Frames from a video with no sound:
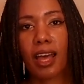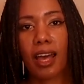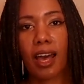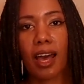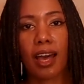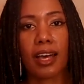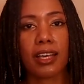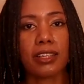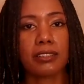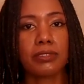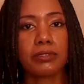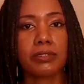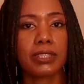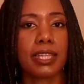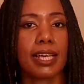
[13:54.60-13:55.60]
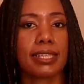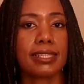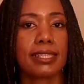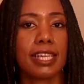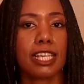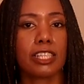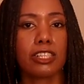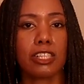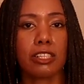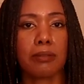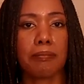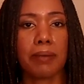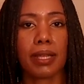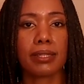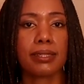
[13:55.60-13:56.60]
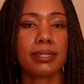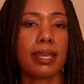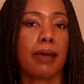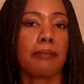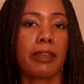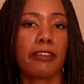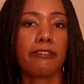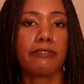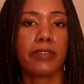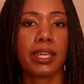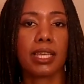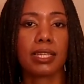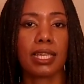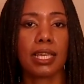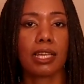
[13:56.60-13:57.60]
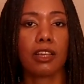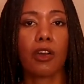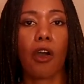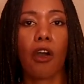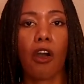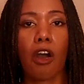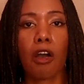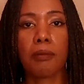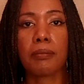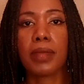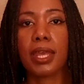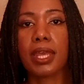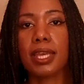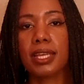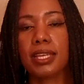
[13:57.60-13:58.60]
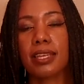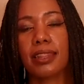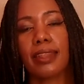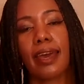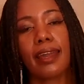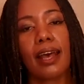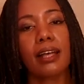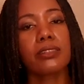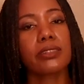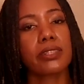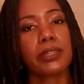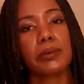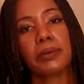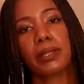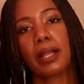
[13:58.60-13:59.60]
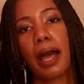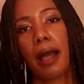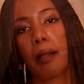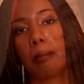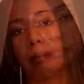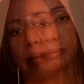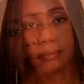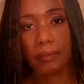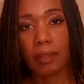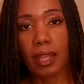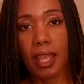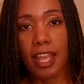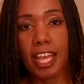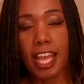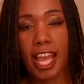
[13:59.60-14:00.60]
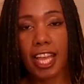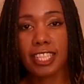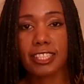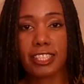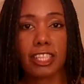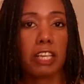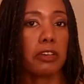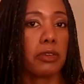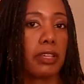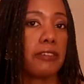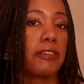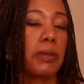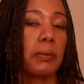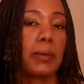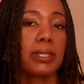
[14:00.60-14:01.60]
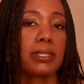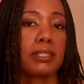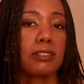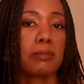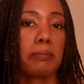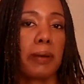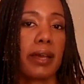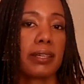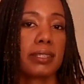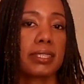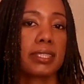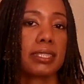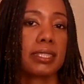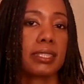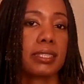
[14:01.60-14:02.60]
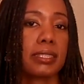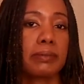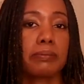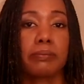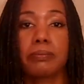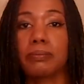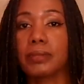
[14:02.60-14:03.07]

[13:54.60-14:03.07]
relaxation, balsamic feeling, calm, that also will help. And so if you want to spark the